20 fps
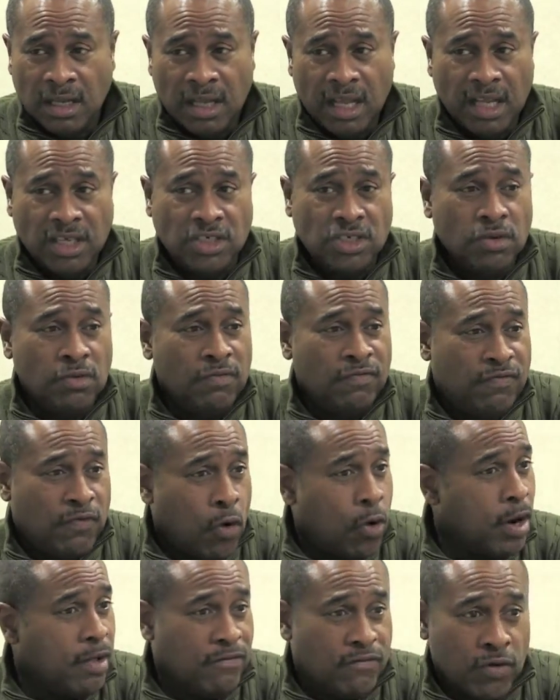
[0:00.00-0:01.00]
They shooting
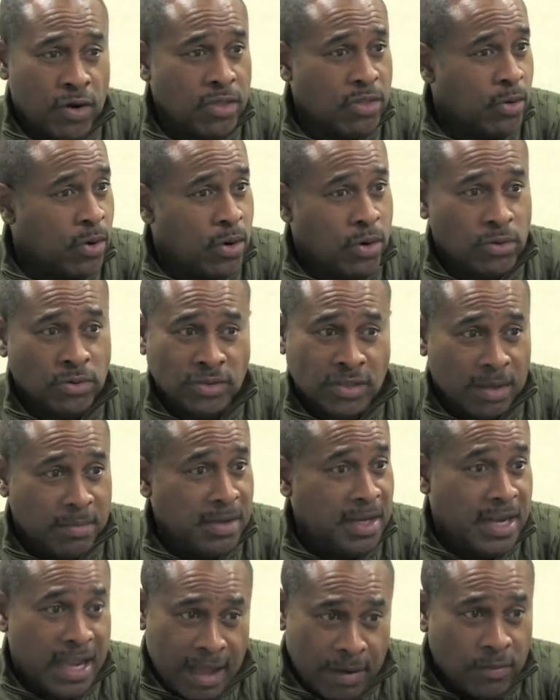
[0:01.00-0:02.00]
40 free throws. I
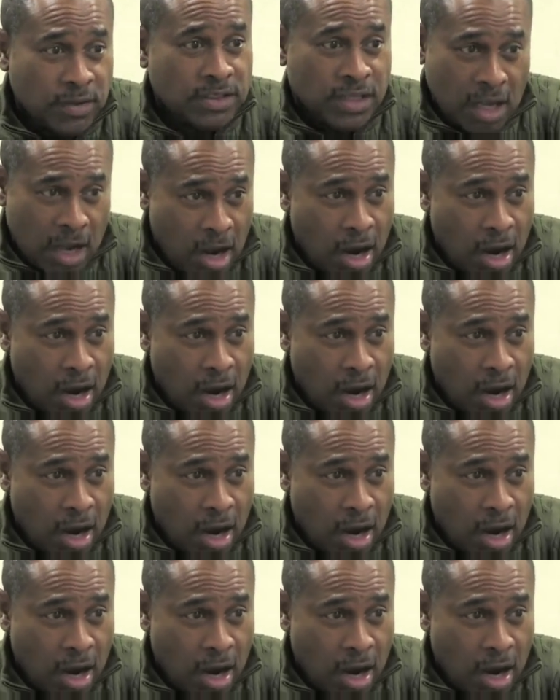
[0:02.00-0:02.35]
mean, those are